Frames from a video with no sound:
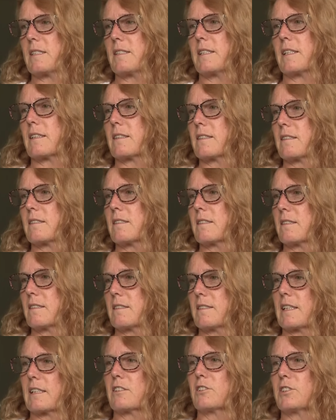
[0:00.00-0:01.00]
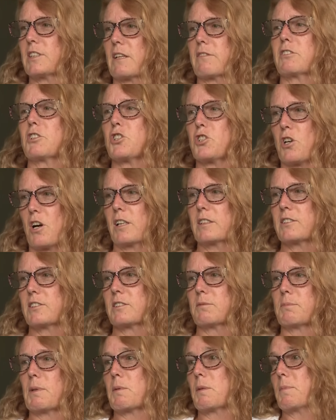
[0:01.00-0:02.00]
six, six or seven
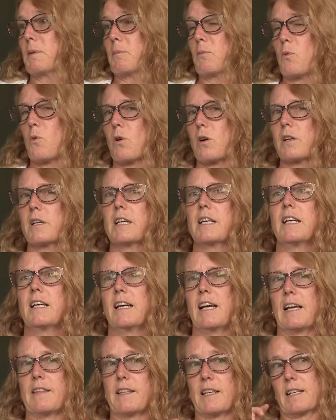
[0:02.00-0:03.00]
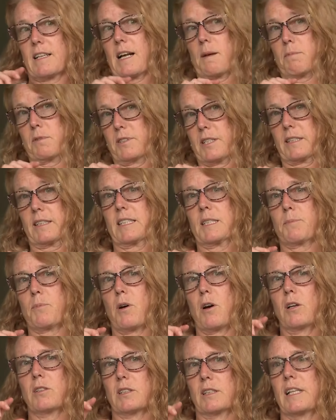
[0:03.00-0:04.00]
shots, maybe a bit more, and then a couple seconds
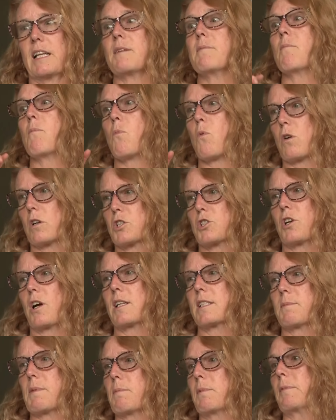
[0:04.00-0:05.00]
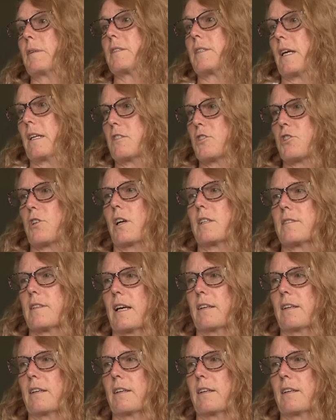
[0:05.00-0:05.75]
pause, and then more shots, maybe about 10 shots